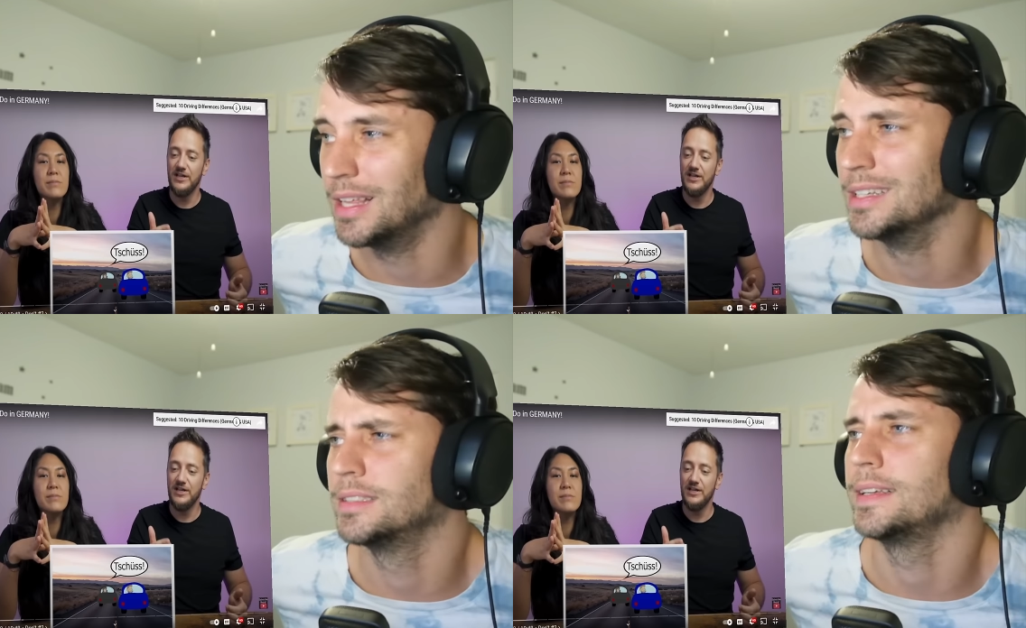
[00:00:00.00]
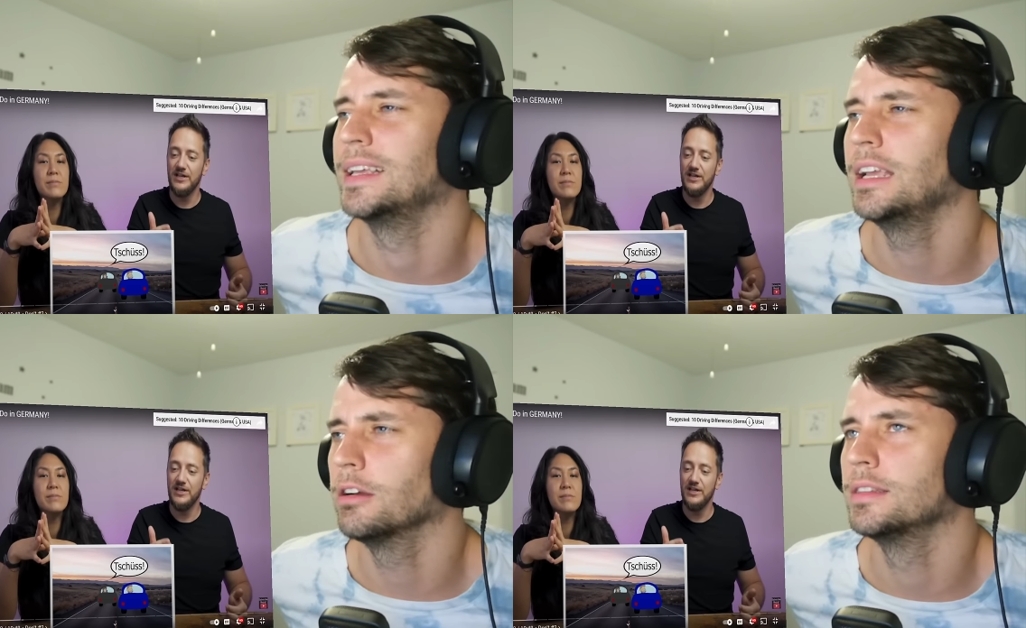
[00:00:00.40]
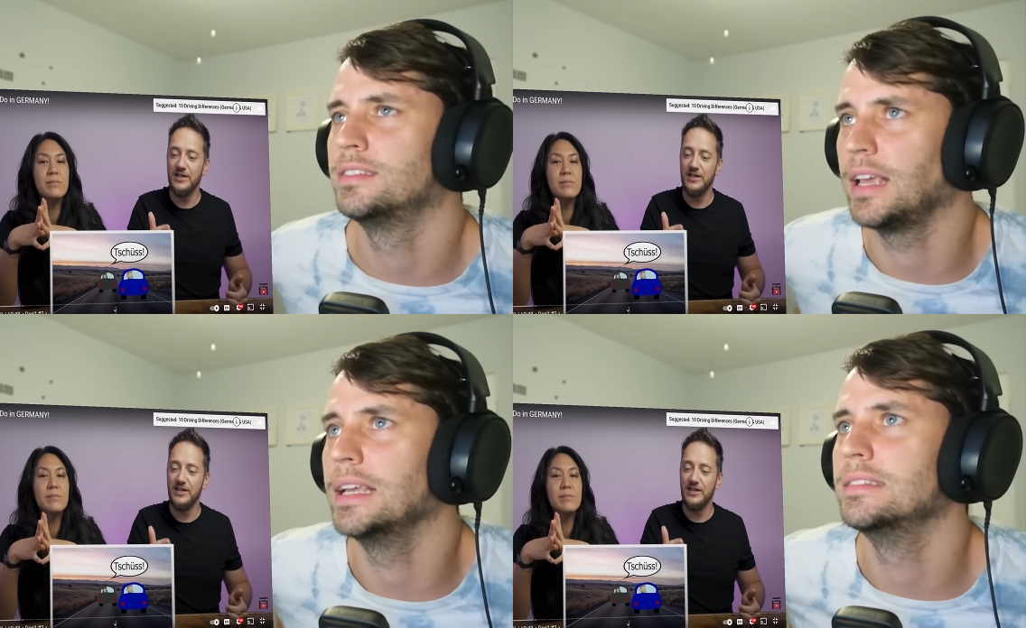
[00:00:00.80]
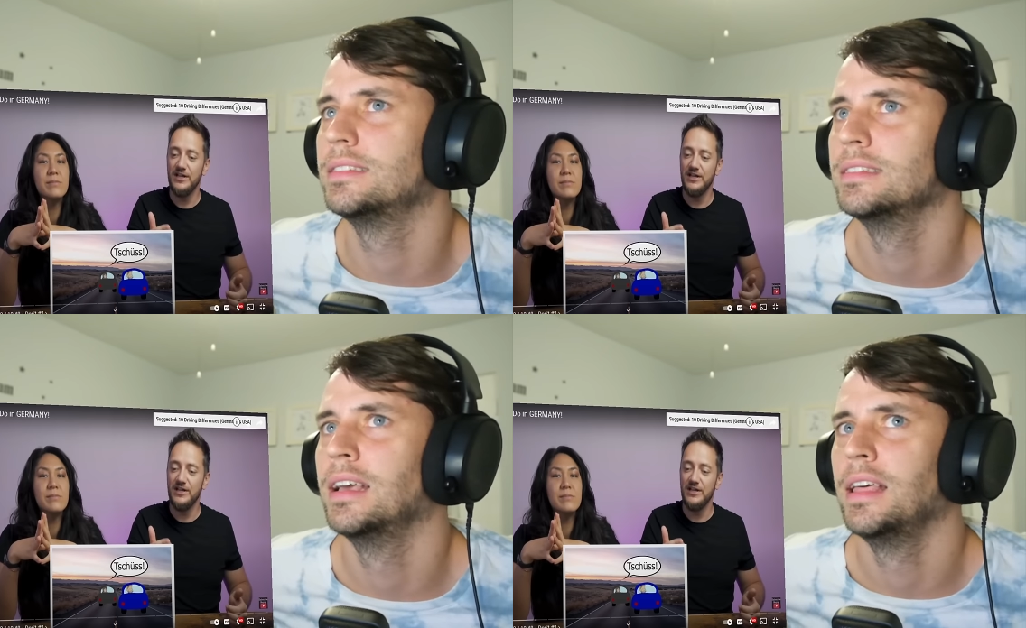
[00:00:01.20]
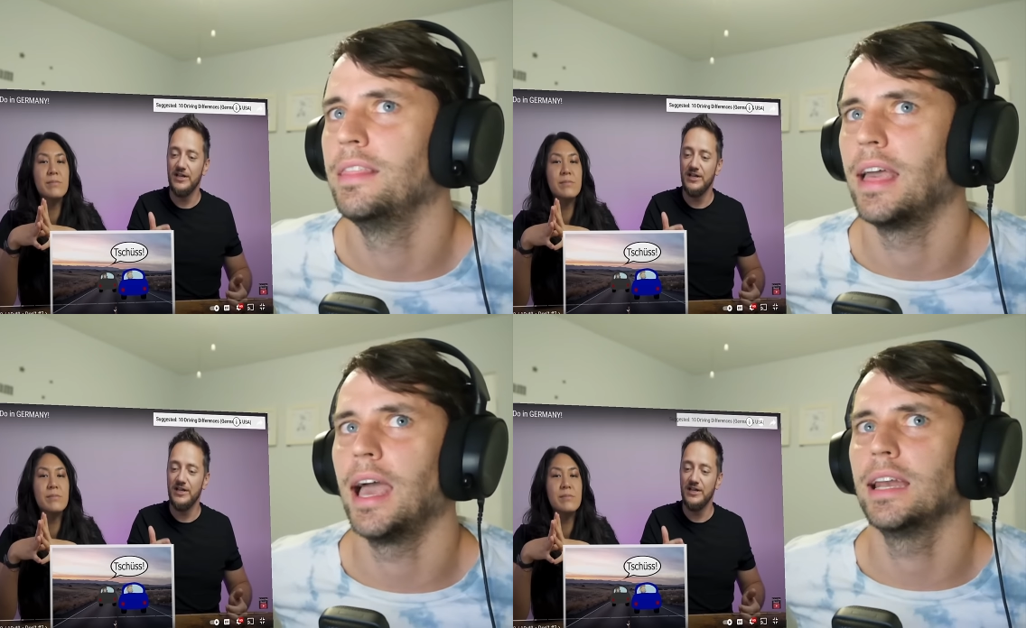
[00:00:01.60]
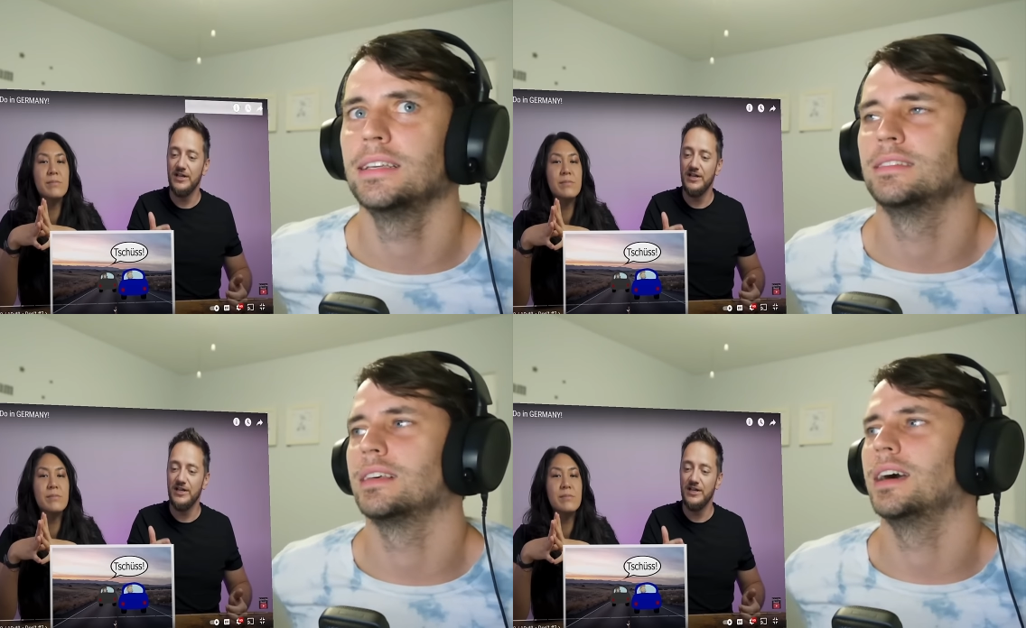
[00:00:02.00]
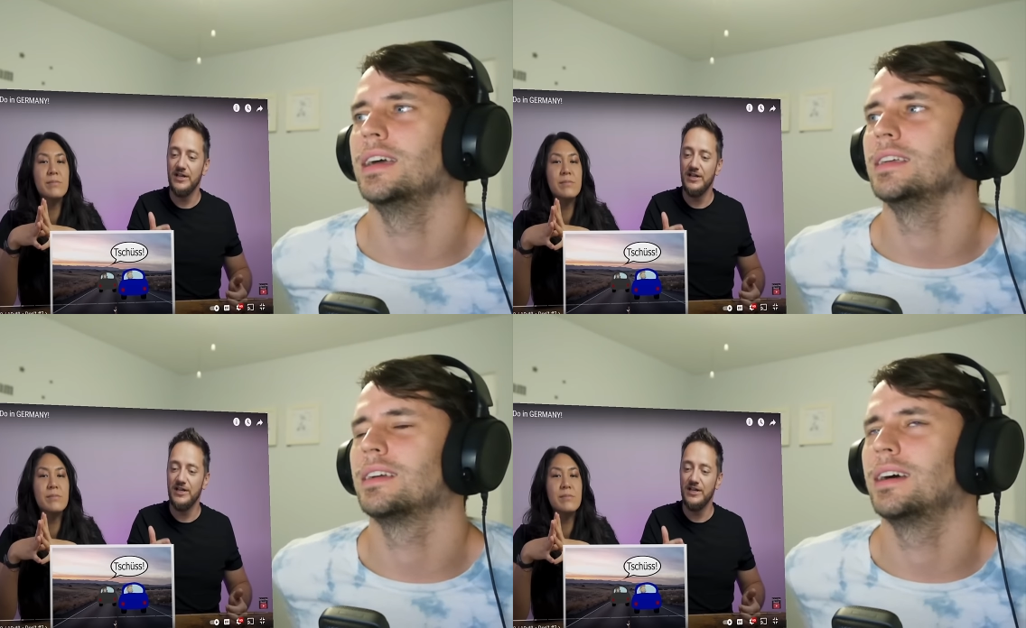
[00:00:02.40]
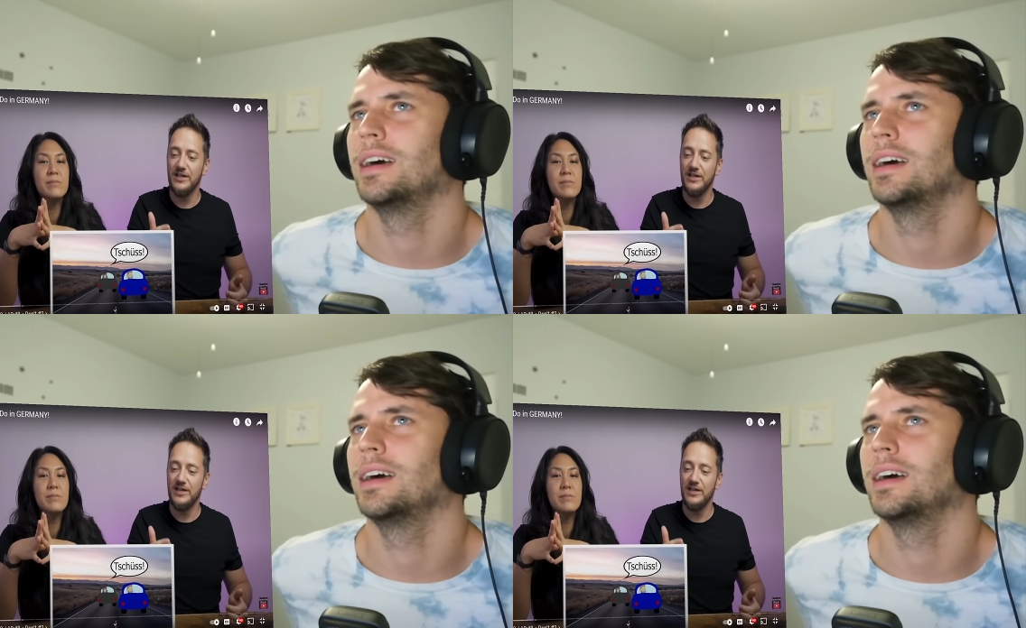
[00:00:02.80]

Speaker 1: lane. See, here in the States, that is like,